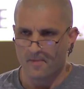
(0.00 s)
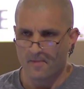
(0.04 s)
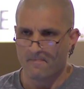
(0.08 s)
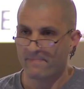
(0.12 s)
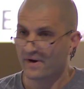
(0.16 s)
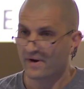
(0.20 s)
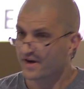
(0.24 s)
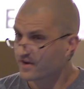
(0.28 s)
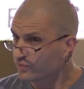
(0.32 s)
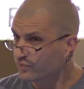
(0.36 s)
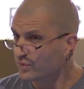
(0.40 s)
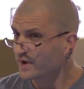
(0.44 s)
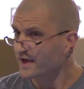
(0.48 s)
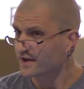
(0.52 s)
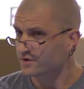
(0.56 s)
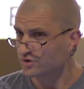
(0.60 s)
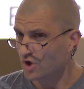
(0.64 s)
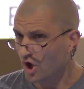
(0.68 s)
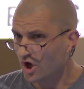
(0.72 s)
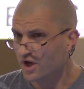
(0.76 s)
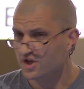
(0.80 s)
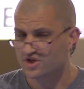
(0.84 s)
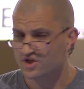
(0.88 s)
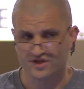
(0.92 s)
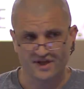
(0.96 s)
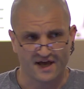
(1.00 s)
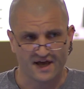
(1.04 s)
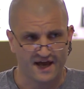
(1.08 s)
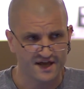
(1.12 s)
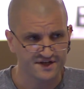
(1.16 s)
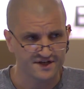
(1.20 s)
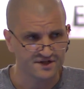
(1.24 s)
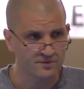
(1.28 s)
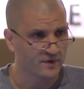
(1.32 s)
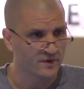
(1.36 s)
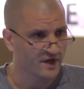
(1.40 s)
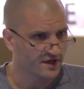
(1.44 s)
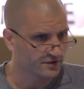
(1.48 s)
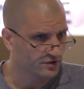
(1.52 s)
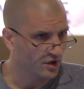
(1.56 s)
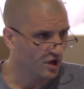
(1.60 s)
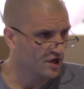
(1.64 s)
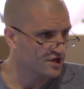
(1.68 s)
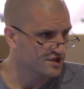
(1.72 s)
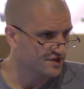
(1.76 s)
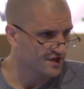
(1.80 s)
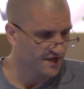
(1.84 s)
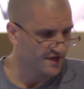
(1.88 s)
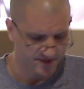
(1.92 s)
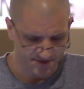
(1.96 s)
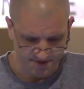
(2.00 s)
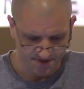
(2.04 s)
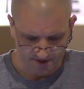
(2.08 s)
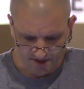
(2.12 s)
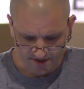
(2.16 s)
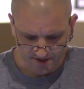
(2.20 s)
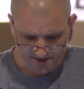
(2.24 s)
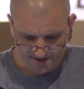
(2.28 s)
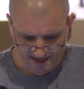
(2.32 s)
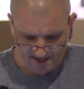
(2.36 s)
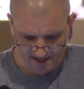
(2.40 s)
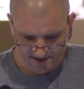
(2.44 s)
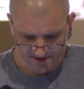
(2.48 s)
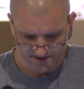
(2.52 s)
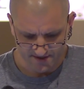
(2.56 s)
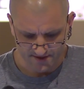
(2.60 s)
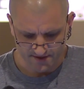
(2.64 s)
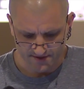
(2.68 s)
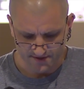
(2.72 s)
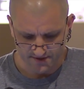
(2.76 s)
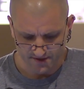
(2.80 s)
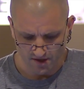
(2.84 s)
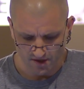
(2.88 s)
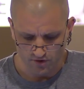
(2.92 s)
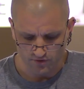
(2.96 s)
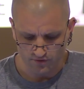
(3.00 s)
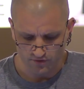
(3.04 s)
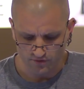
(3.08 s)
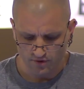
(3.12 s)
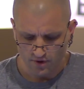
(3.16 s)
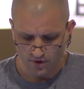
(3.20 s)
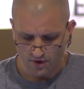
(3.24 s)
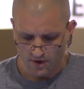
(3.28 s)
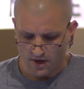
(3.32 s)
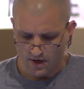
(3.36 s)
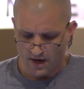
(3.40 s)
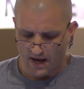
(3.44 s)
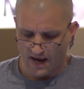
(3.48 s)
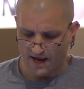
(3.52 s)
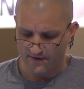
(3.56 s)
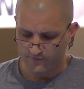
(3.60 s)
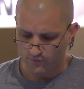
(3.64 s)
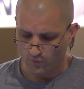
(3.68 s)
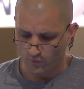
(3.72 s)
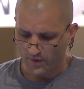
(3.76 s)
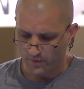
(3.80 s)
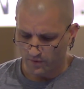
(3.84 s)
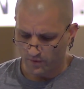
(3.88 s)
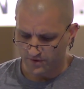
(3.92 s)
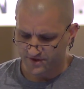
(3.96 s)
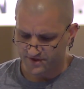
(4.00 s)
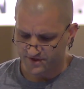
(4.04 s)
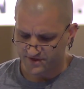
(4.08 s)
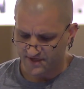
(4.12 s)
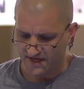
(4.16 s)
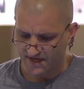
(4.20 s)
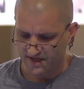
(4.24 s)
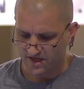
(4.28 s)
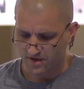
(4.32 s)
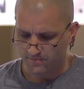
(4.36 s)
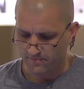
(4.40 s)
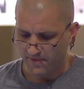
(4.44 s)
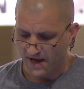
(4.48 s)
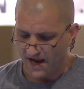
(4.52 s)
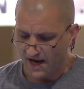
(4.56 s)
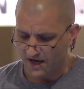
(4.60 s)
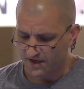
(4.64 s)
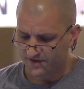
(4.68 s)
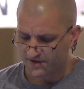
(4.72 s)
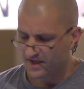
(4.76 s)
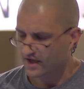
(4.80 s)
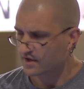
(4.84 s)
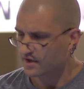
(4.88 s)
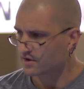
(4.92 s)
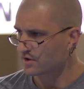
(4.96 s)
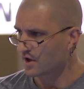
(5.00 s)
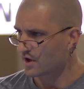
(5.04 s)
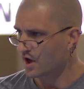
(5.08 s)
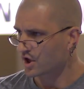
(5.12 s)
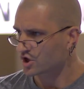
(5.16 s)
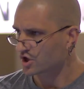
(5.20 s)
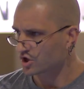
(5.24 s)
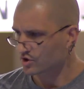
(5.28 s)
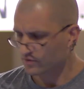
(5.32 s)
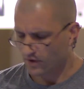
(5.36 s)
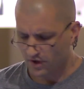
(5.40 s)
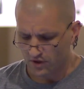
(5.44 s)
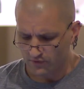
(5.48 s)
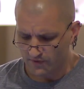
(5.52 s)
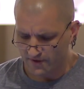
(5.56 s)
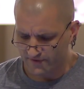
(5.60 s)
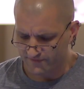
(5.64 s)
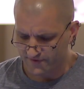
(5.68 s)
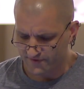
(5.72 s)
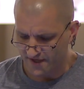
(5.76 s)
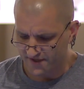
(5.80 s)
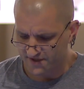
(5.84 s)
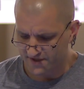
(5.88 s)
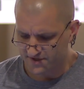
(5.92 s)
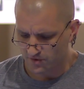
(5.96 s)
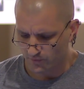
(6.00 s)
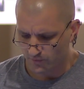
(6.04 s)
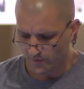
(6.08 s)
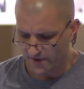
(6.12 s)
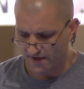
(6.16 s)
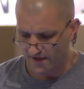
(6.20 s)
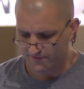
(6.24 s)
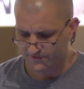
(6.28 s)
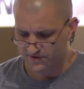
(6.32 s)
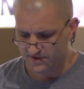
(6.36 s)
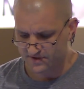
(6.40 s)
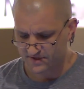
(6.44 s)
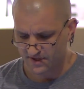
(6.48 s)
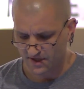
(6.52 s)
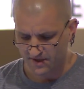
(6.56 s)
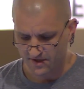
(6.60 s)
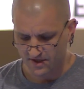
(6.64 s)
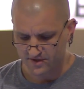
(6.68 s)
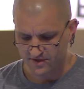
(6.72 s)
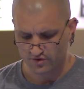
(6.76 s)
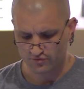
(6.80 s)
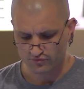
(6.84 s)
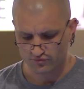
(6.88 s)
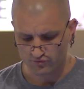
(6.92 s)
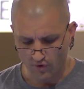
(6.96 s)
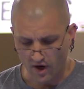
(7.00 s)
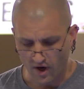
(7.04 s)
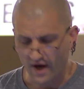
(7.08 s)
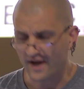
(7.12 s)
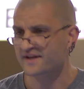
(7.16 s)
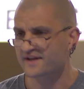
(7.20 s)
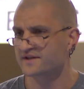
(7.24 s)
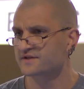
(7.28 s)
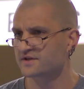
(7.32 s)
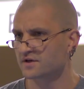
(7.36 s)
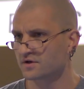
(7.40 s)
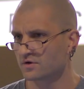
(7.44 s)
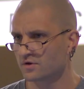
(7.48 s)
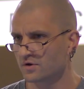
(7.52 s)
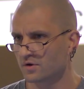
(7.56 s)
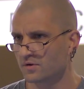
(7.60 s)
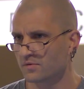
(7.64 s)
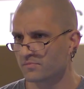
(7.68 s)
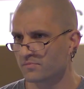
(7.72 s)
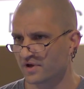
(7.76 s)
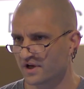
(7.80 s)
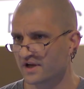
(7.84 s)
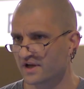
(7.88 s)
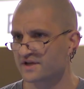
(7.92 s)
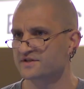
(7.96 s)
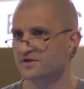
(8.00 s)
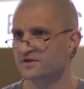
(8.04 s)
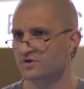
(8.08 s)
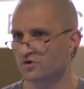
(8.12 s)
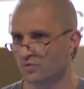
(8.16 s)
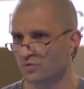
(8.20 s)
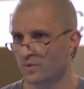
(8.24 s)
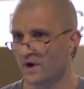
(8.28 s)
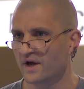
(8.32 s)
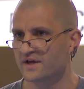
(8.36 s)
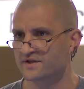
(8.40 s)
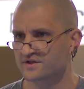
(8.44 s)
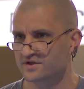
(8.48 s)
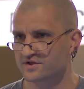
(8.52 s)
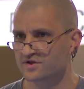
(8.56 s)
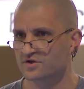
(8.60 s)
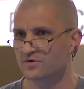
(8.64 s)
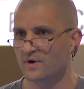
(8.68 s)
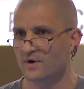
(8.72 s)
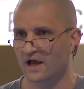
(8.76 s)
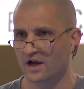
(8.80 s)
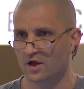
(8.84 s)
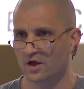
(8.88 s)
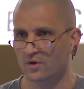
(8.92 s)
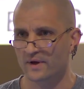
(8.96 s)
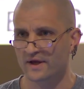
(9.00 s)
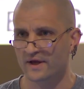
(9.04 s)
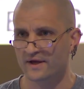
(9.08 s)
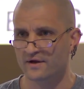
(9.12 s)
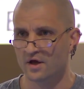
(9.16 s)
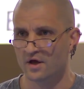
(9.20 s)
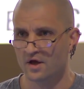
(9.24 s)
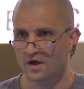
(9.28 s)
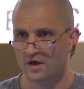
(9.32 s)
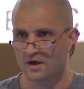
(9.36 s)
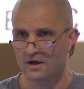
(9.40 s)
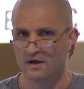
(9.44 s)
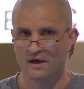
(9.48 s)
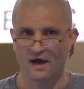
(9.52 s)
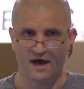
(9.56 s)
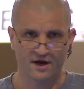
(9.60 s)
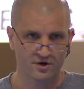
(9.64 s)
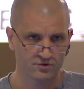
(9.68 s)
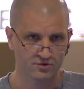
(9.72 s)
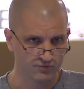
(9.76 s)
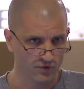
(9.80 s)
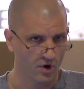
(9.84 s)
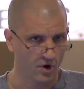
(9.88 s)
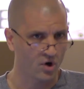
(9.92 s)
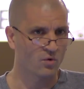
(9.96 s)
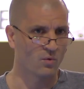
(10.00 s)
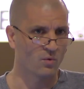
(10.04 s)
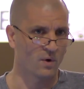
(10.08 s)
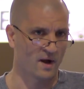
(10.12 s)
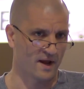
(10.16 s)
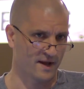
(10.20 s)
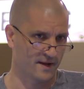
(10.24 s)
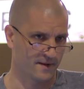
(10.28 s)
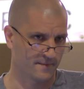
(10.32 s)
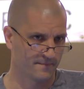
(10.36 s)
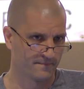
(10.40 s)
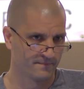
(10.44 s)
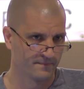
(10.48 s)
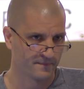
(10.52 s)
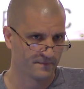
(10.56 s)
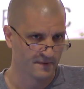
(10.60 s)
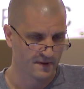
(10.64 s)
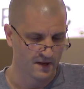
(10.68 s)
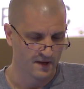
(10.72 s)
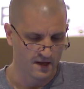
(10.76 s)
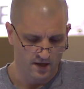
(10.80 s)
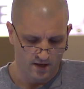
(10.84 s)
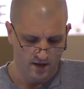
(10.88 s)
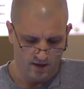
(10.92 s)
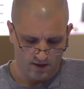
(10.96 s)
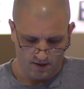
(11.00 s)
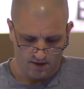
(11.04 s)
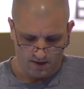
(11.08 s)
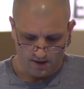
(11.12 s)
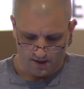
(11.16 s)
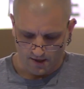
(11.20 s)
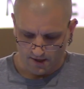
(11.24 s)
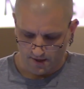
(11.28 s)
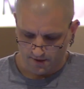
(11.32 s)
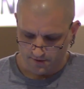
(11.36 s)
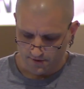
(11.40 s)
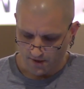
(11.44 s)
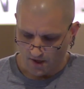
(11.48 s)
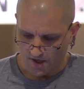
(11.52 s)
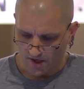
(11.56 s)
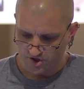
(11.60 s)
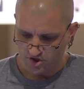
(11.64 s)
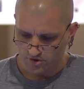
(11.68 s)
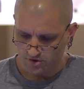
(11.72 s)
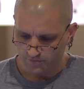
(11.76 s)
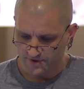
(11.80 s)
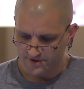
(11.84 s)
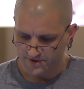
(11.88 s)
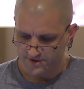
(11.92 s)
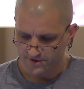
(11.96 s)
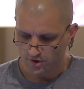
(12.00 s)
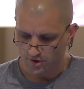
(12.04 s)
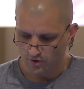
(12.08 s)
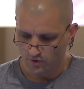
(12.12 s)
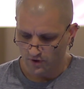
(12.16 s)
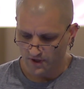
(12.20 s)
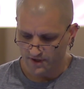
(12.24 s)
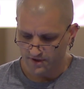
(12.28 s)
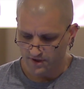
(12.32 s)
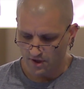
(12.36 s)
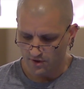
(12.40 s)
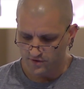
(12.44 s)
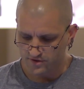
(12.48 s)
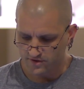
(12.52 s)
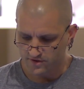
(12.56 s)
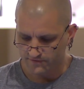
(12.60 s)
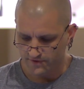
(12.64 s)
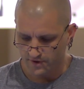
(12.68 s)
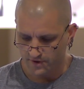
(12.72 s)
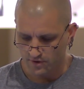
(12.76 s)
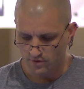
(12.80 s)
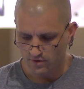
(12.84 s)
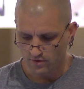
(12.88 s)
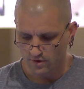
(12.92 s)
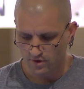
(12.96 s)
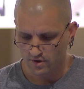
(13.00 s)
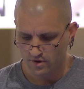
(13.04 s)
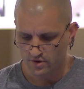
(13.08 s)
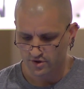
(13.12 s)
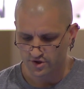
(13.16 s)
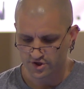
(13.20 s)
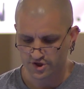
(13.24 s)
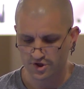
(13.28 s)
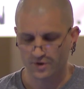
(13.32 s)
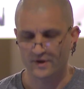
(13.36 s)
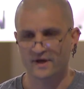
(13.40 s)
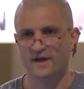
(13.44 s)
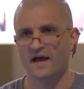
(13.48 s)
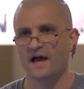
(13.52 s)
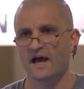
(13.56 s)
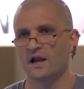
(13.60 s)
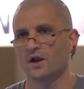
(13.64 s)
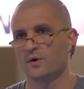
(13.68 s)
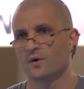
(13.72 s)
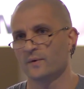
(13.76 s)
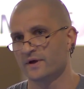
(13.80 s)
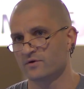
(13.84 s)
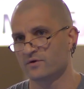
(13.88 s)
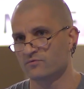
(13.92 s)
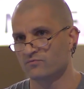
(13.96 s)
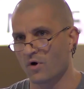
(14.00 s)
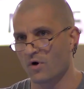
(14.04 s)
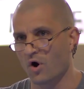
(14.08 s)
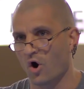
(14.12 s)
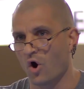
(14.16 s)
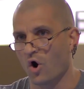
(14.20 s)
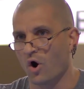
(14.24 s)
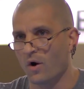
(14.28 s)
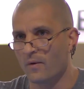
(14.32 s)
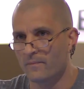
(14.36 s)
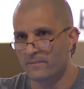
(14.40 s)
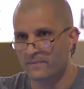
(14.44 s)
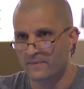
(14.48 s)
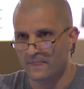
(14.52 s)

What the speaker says: But if we acknowledge that, and we acknowledge that it's a contested zone, and we want to take it back, then a corollary of that is that we have to say there's a right political way to do Halloween and a wrong way. And I shall be schooling those of you doing Halloween wrong